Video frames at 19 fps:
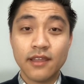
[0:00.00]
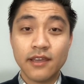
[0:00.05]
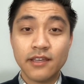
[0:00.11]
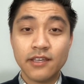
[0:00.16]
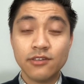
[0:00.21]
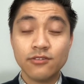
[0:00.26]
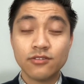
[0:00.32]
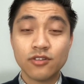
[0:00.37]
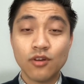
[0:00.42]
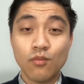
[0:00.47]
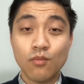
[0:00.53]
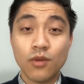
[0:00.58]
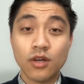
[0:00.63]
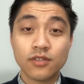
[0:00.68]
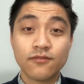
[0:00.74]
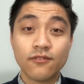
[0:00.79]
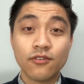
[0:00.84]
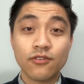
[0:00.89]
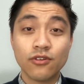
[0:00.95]
Thank you so much
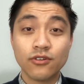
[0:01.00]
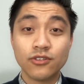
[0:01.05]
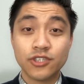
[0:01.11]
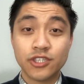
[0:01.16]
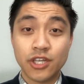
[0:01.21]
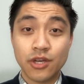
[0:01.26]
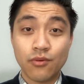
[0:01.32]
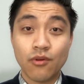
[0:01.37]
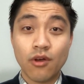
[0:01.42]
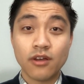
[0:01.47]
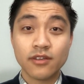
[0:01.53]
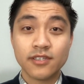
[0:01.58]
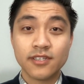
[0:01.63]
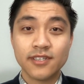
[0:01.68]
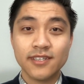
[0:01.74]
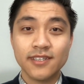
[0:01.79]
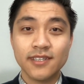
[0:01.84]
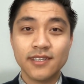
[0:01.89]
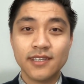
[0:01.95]
for your
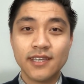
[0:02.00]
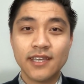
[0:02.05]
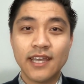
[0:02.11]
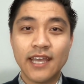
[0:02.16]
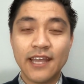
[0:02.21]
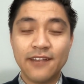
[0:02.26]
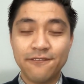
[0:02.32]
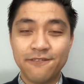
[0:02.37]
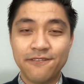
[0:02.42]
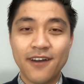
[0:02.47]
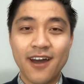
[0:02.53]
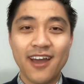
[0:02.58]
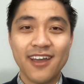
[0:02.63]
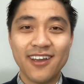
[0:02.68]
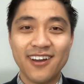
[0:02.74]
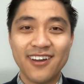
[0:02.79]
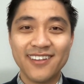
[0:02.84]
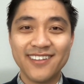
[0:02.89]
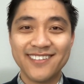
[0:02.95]
generosity and
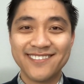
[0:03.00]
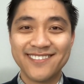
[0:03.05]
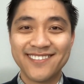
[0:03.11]
fire.